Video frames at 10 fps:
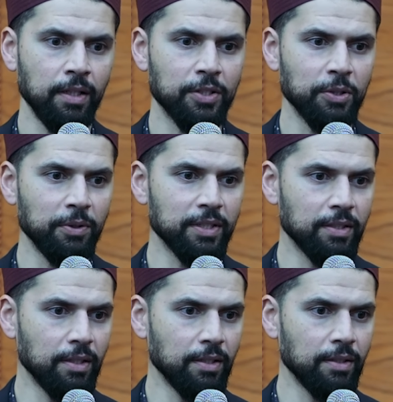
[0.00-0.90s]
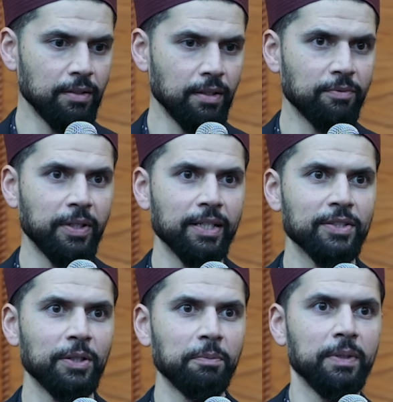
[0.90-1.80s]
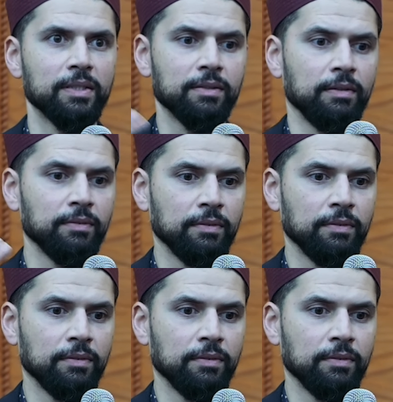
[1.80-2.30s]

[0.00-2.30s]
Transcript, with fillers: as soon as the, the fast opens,